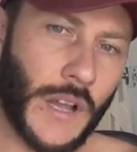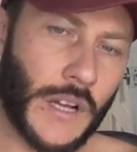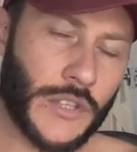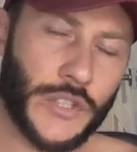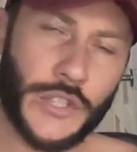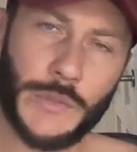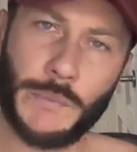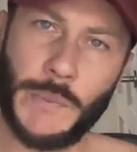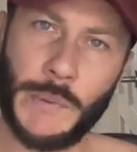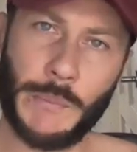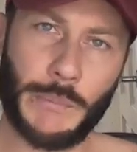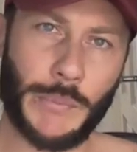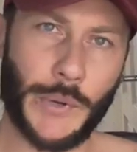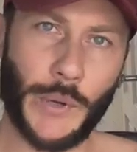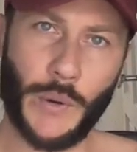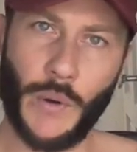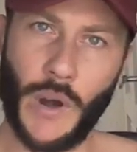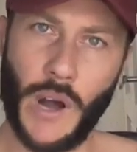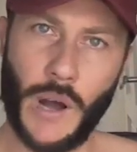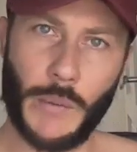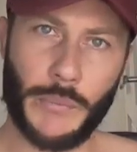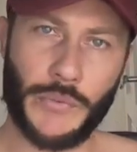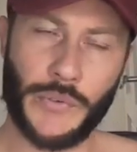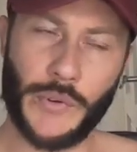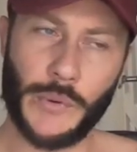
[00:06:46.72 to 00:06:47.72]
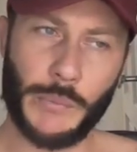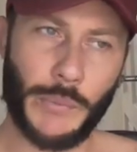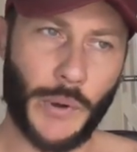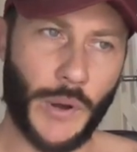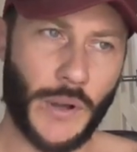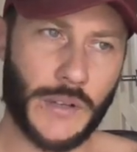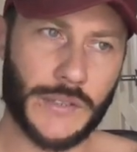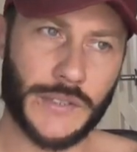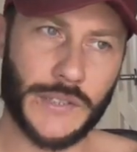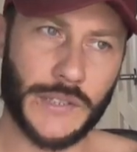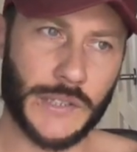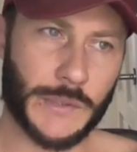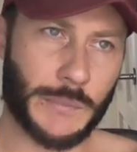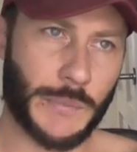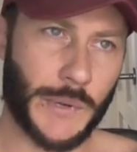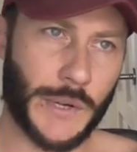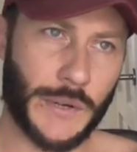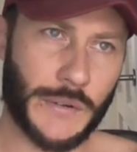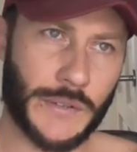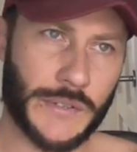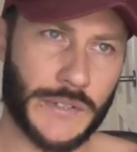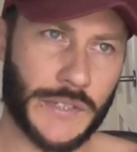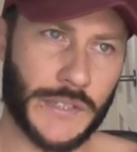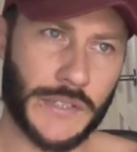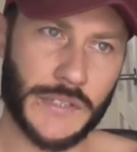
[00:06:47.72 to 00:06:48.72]
just been built up through past
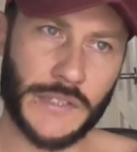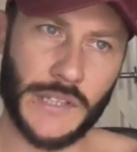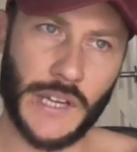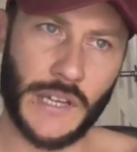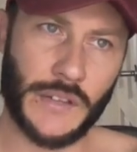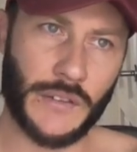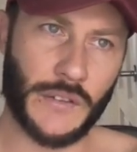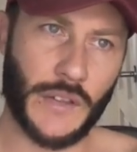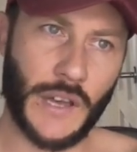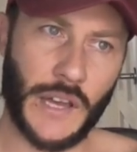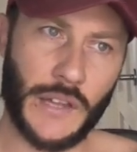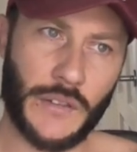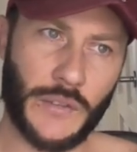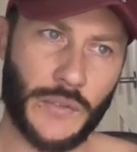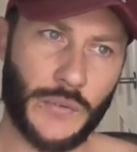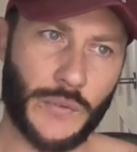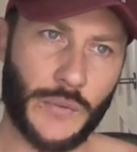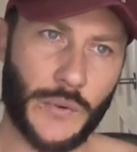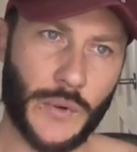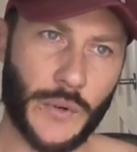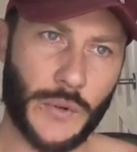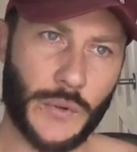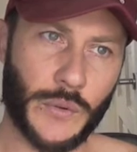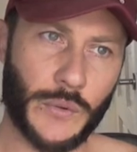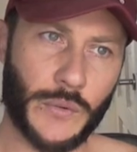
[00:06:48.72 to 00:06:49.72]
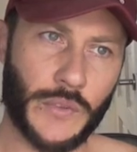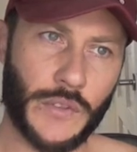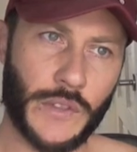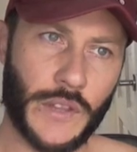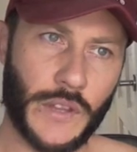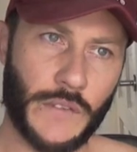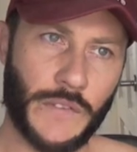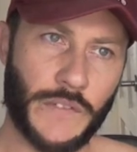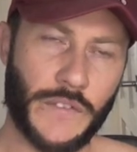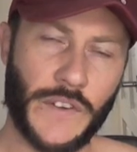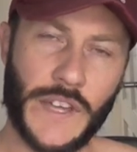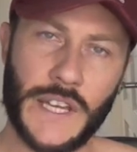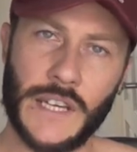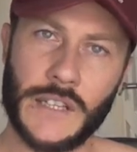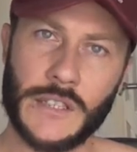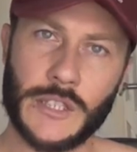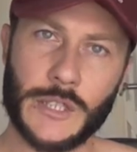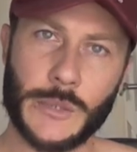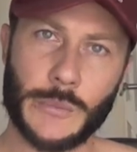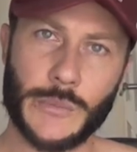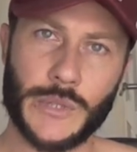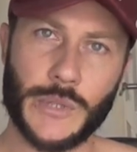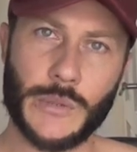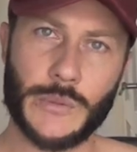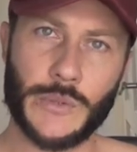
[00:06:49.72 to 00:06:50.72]
experiences and through the feeling
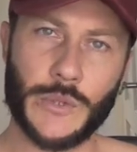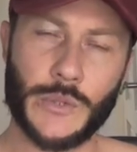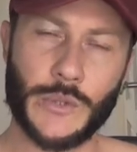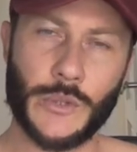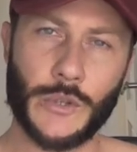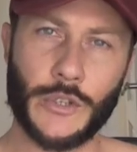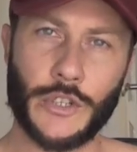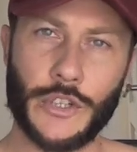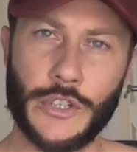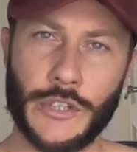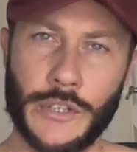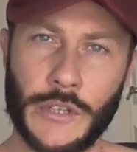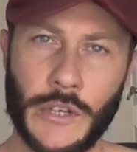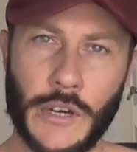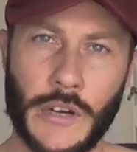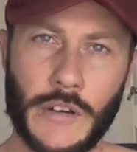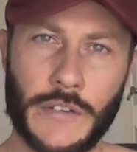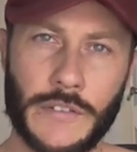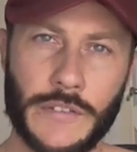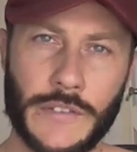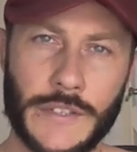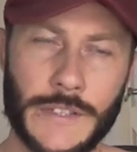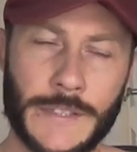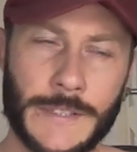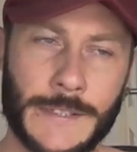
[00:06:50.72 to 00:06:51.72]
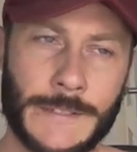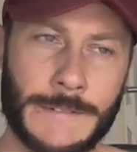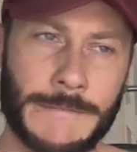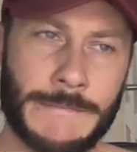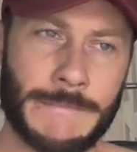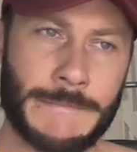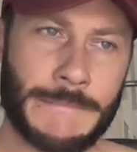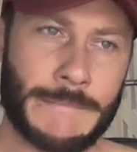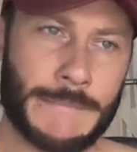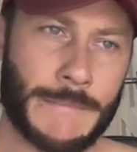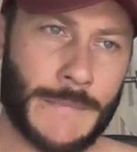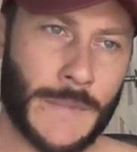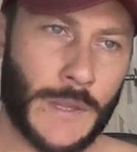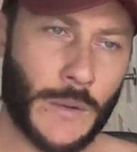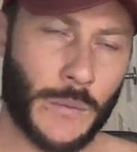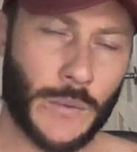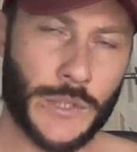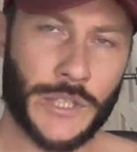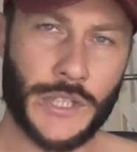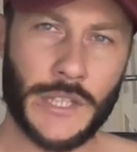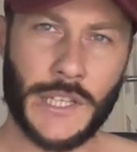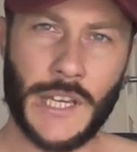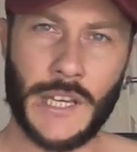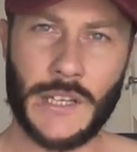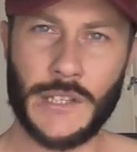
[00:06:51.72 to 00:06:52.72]
sometimes you're not good enough,
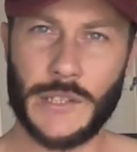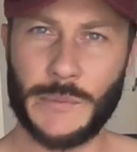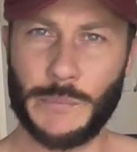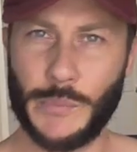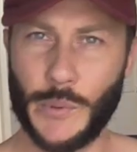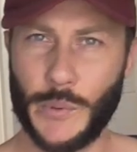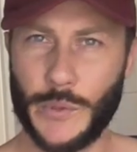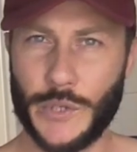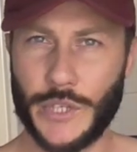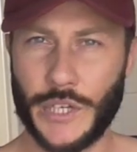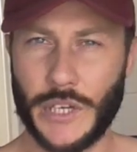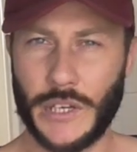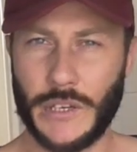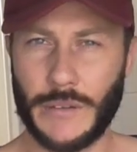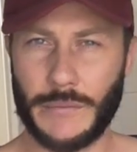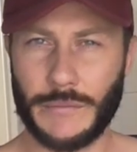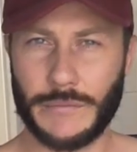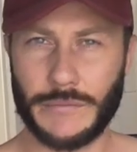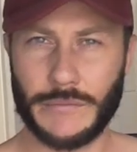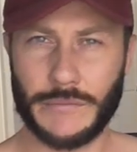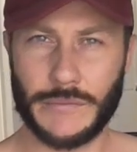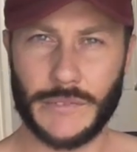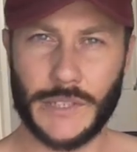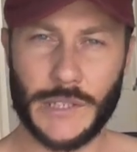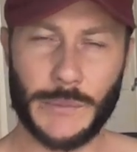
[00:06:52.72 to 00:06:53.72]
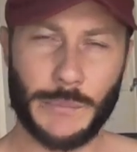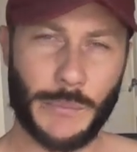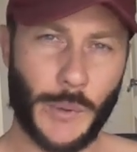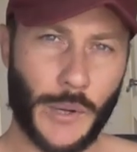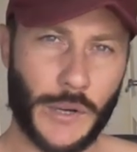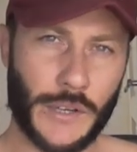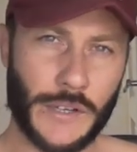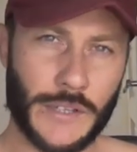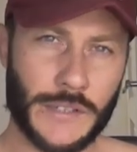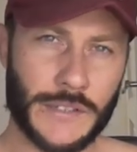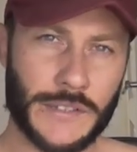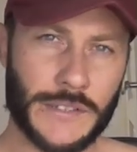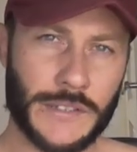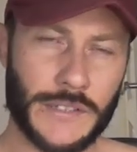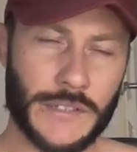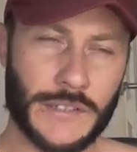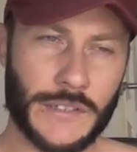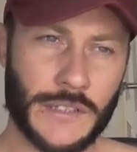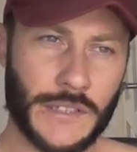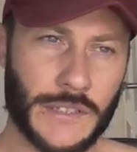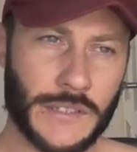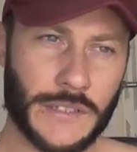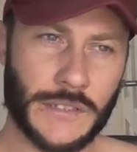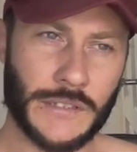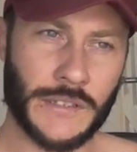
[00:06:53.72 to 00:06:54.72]
which again is bullshit. It's
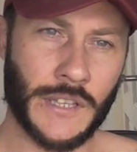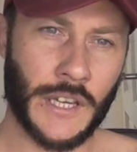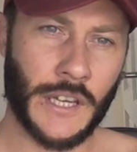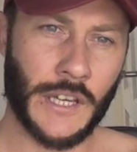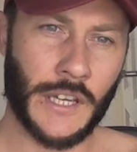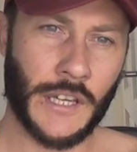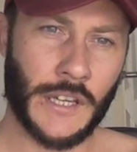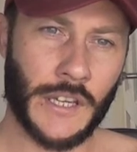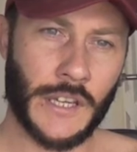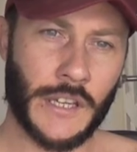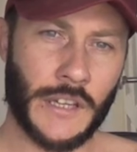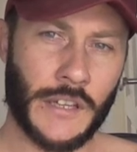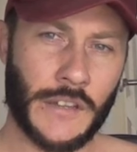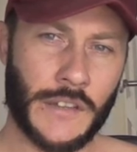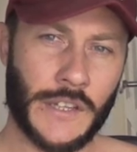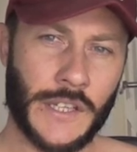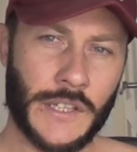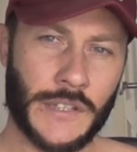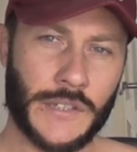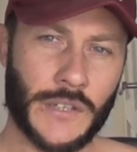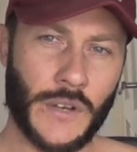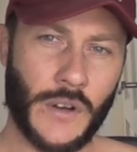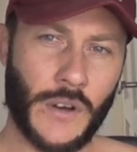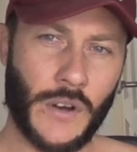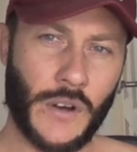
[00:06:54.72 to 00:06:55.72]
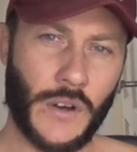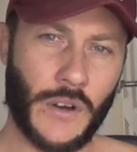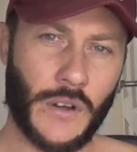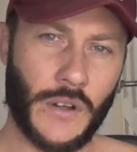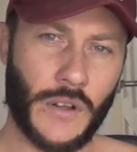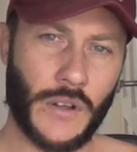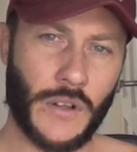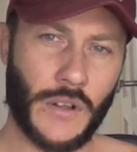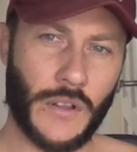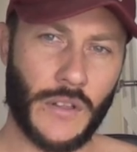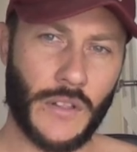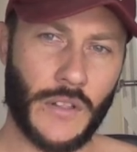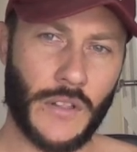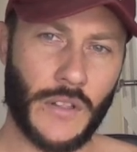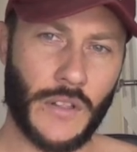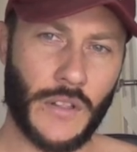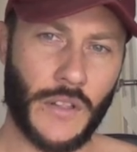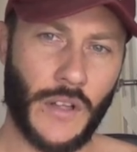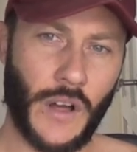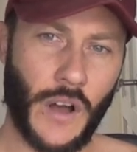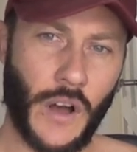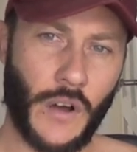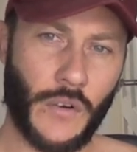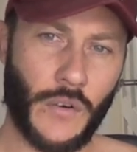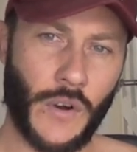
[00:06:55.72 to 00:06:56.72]
bollocks. These are
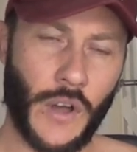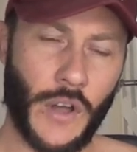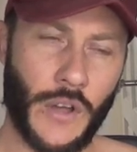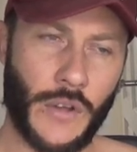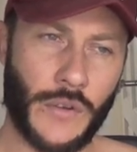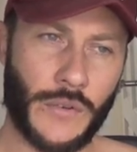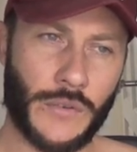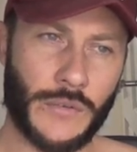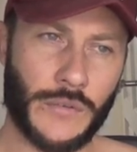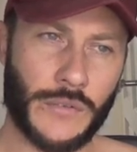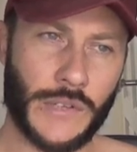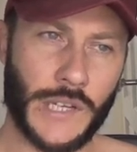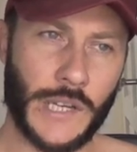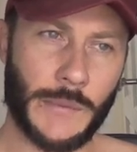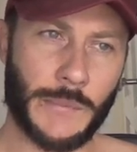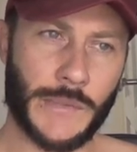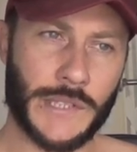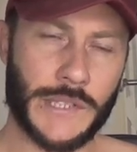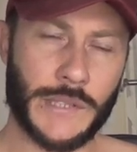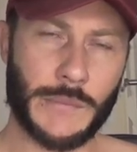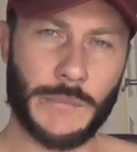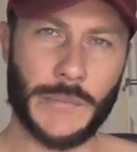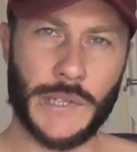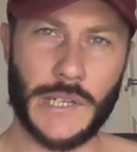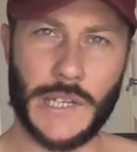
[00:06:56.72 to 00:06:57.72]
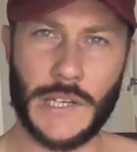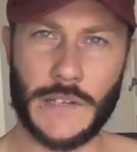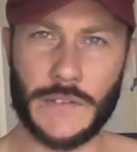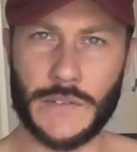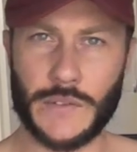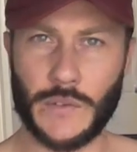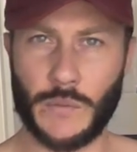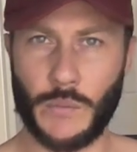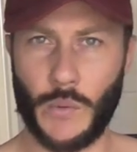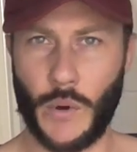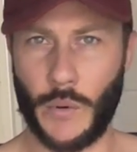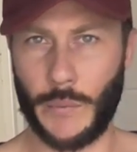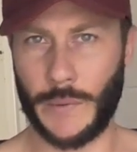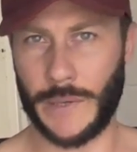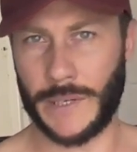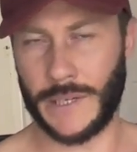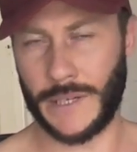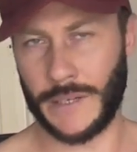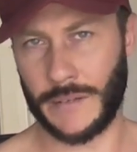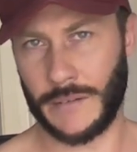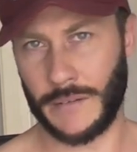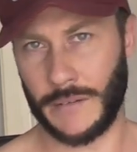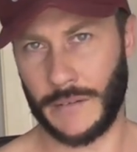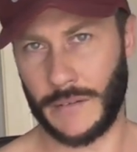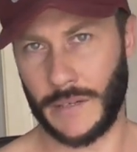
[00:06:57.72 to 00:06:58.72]
our own limiting beliefs of what we
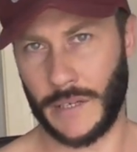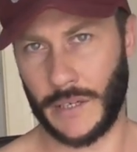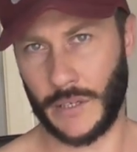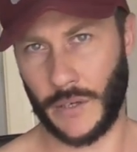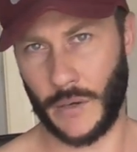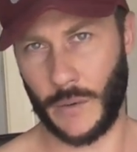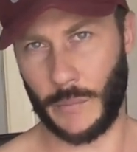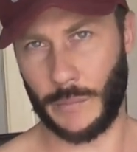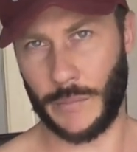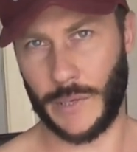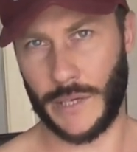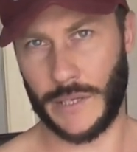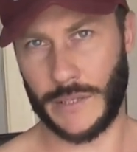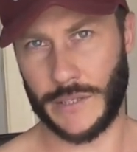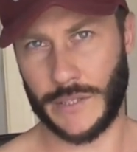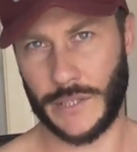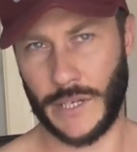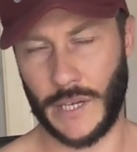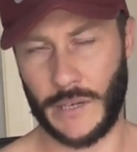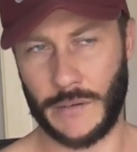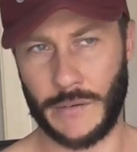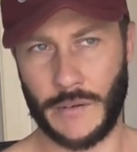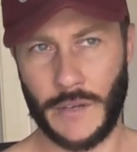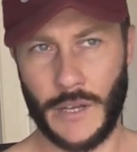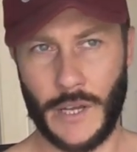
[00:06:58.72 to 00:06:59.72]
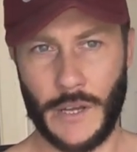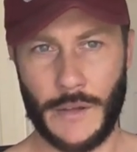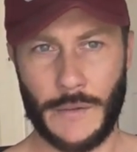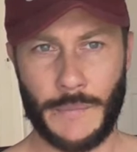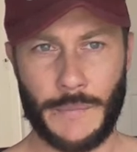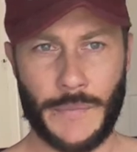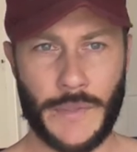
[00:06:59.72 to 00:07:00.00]
can accomplish. And